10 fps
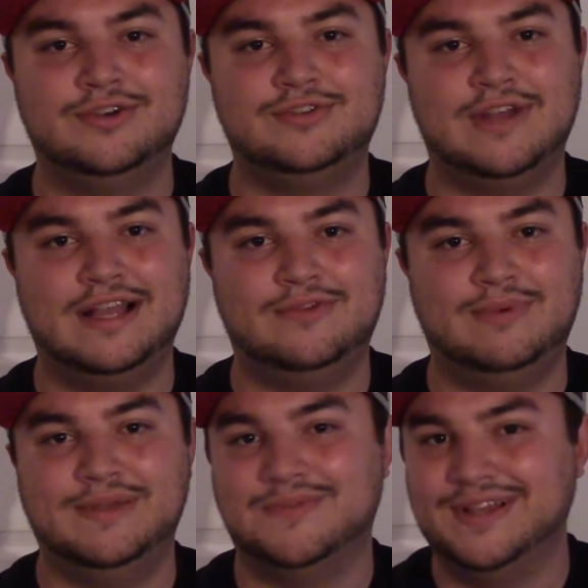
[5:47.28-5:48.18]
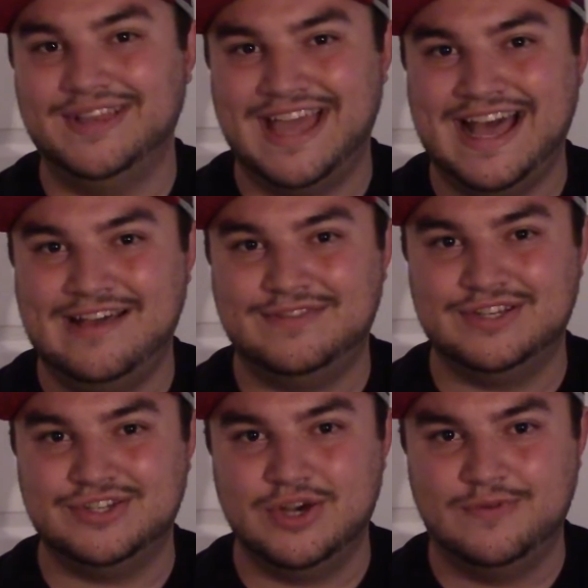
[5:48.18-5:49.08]
track we really have to
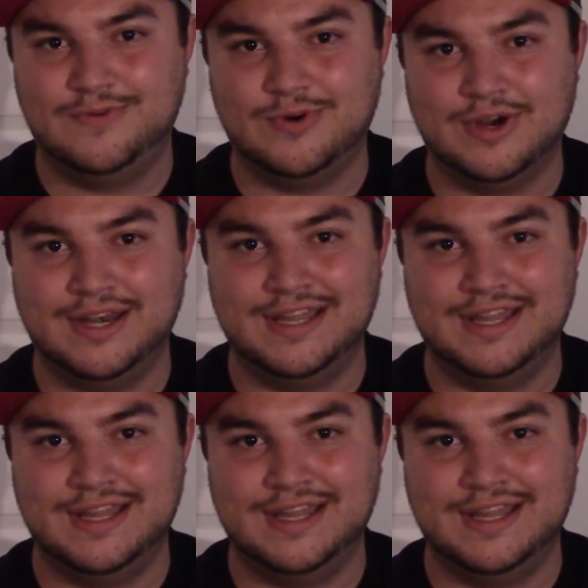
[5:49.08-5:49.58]
show for it